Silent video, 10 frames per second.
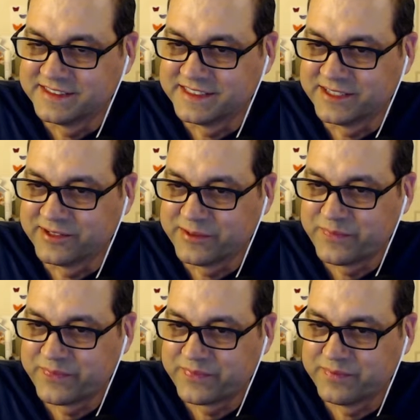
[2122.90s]
Anyway,
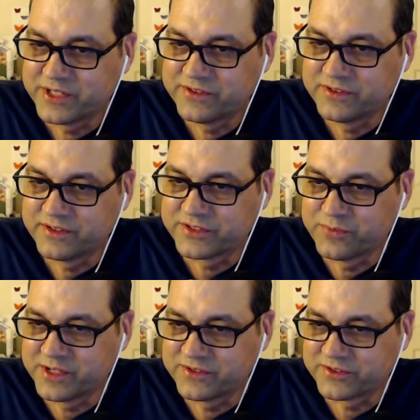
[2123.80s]

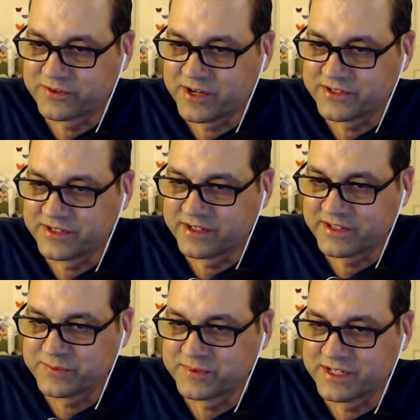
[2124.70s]
Mitchell's question:
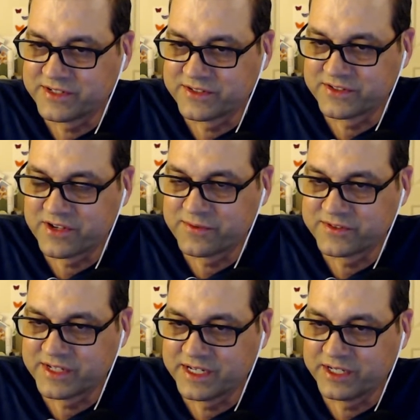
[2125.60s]
customizations
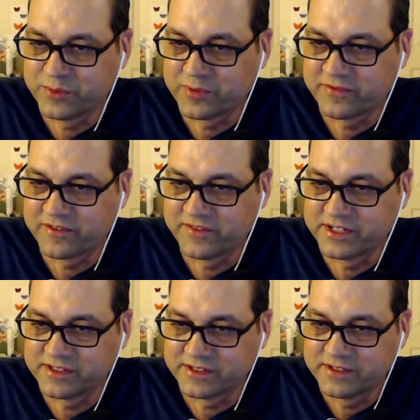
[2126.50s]
notwithstanding, you prefer
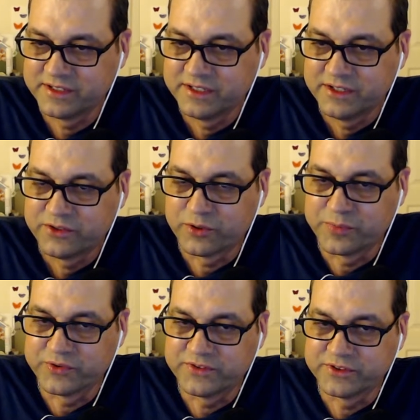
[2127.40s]
vanilla or
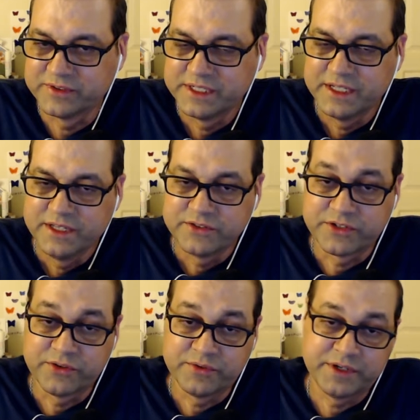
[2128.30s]
Ubuntu?
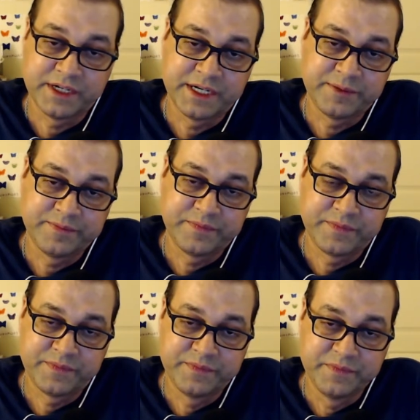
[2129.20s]
So
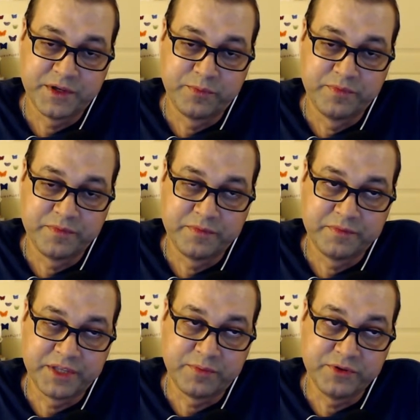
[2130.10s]

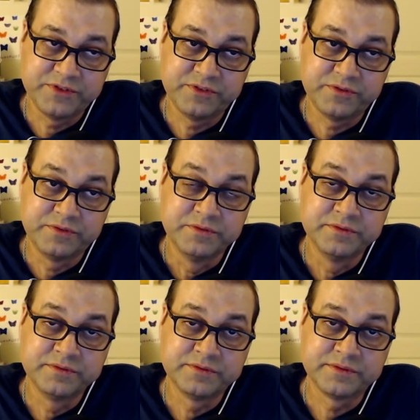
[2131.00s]
the Ubuntu
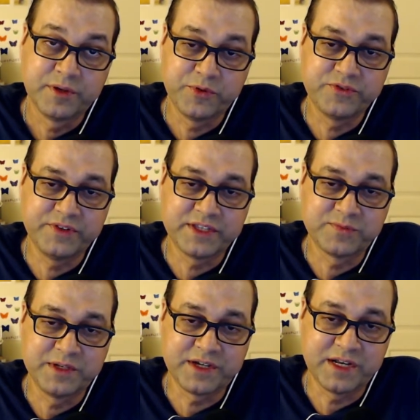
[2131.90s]

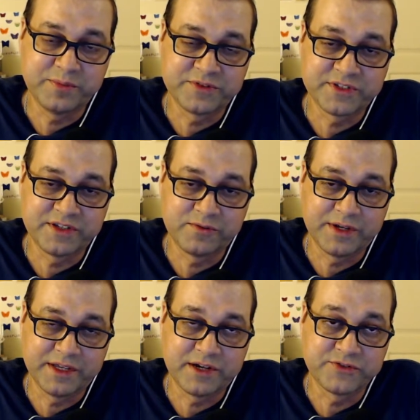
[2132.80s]
gets me 90% of the
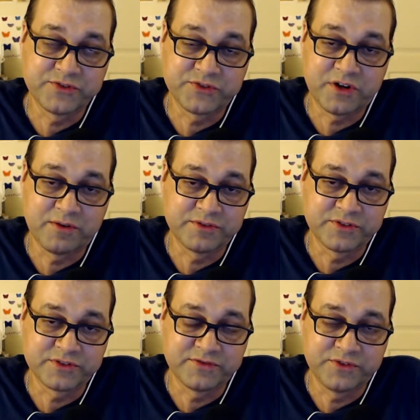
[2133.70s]
way there, as you saw, with
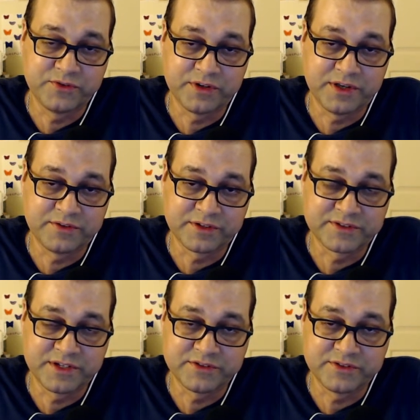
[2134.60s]
just a few other
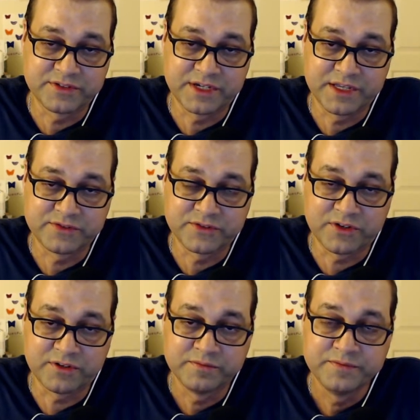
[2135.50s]
extensions that I
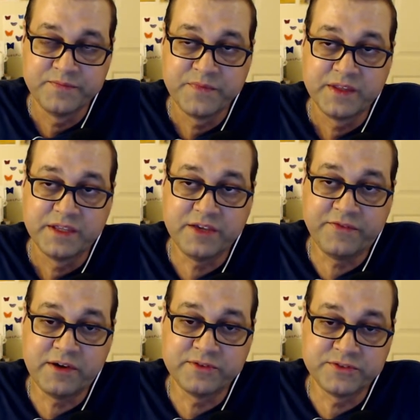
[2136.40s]
install.
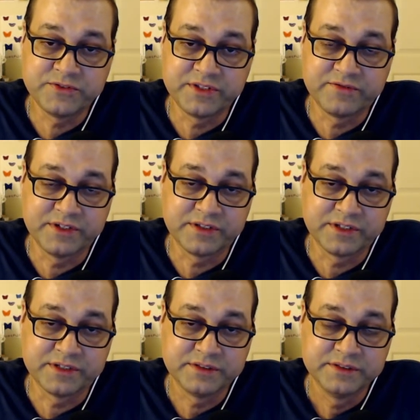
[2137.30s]
If I was using
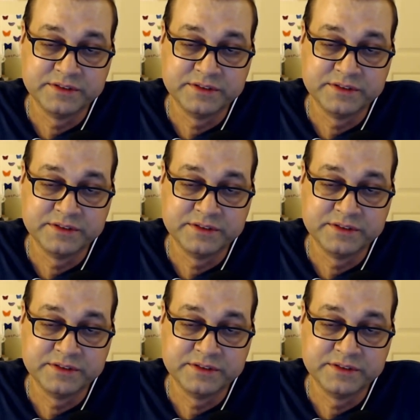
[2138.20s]
vanilla,